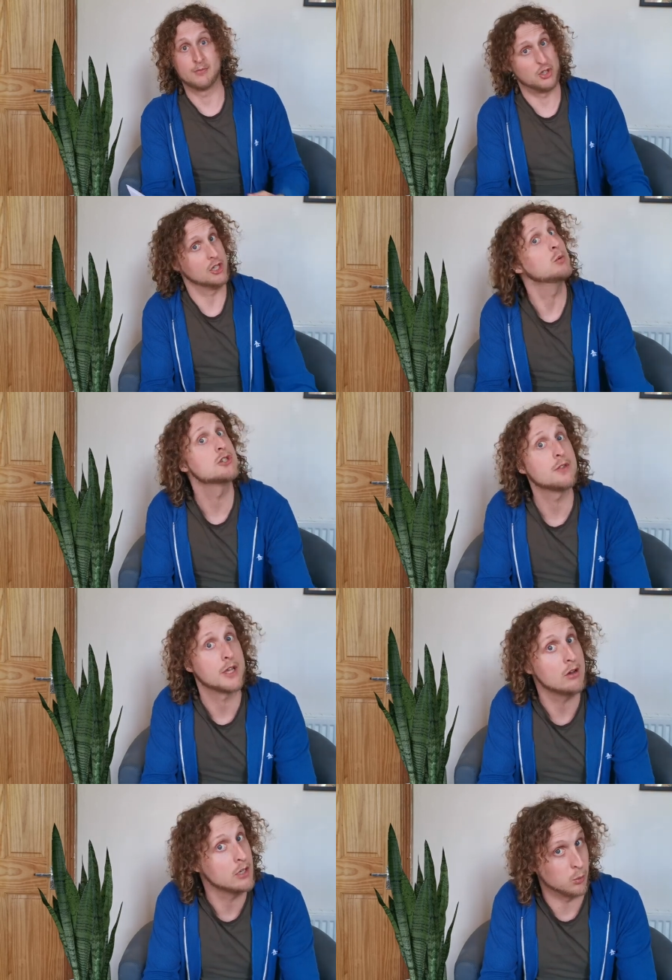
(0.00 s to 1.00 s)
And she was not
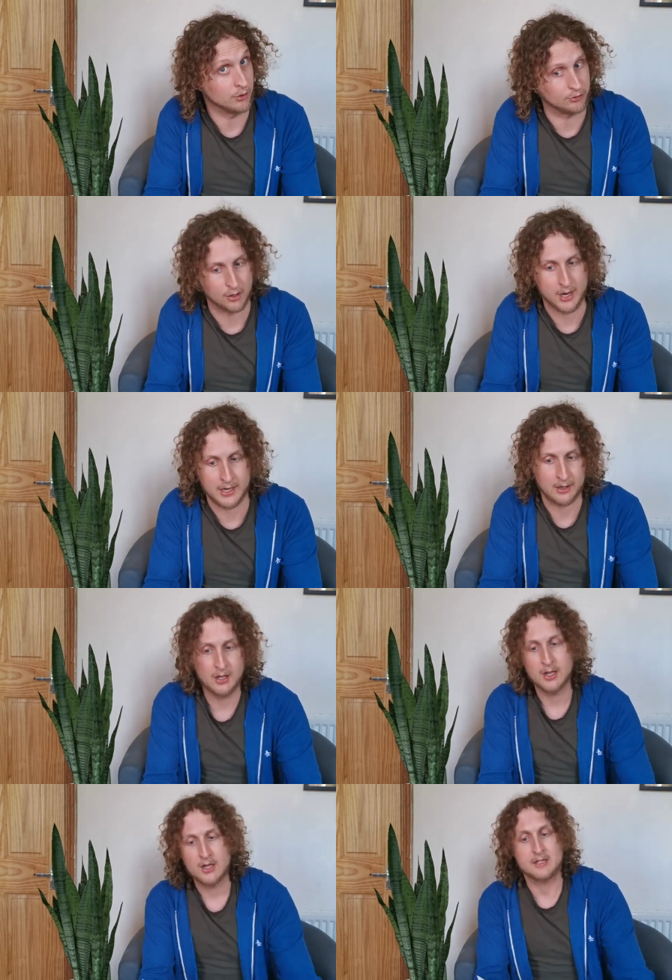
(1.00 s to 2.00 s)
the only one crying.
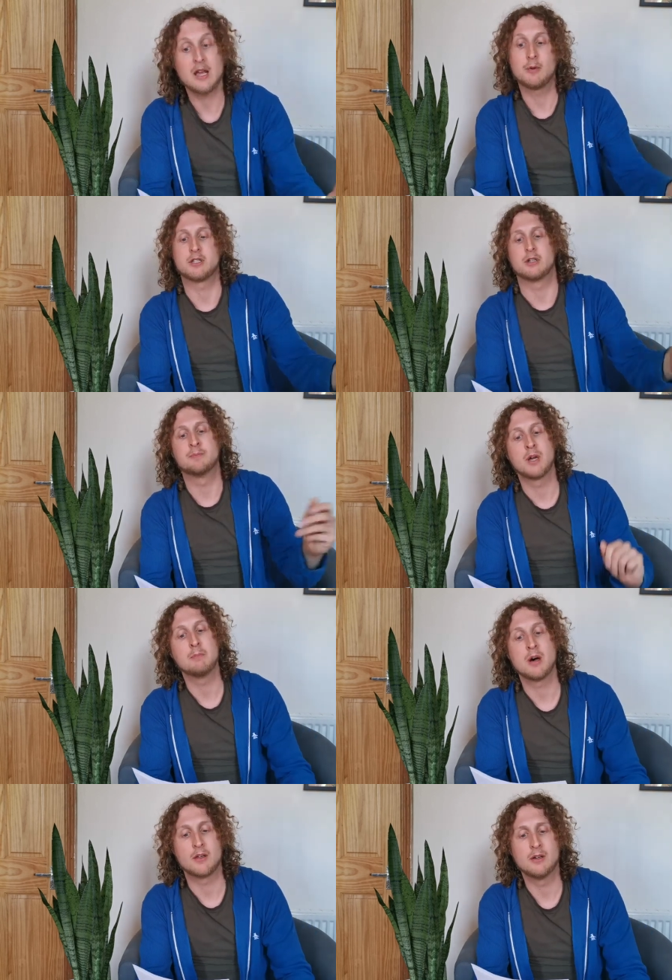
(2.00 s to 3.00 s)
Demeter, her
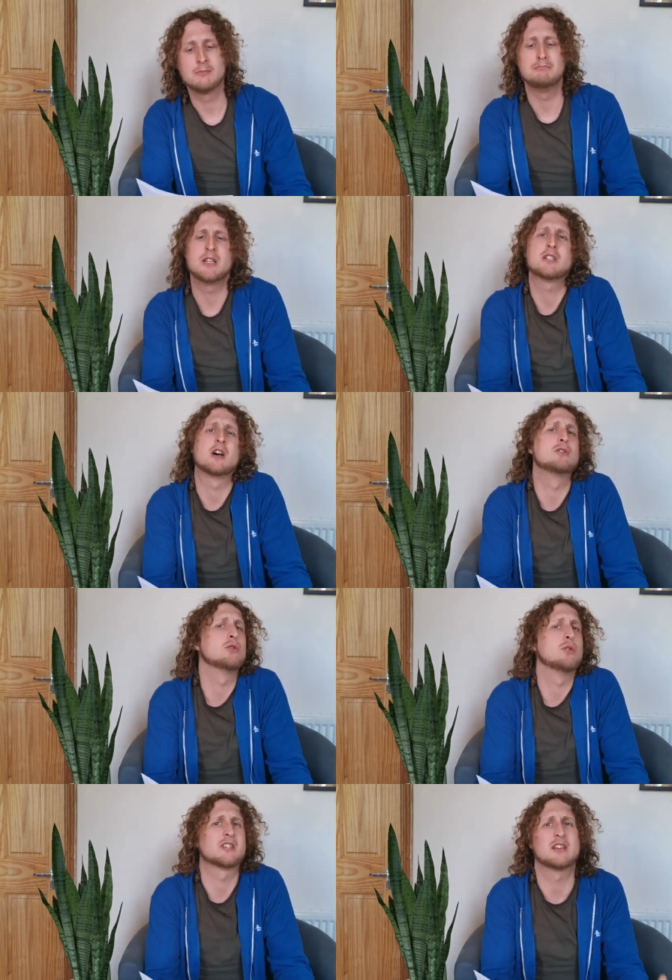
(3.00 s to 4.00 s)
mother, missed her
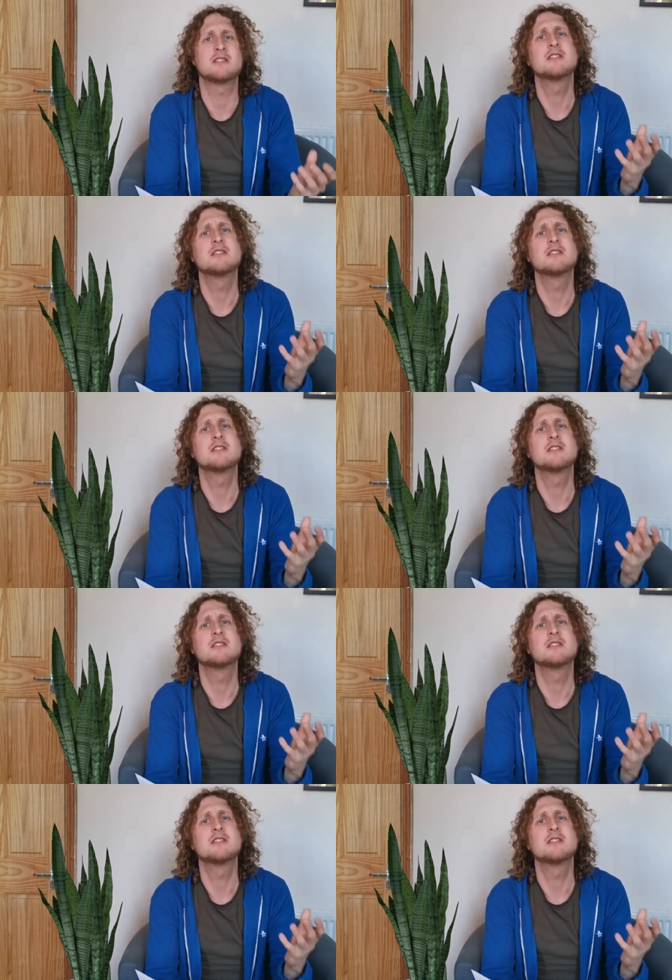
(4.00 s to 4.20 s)
daughter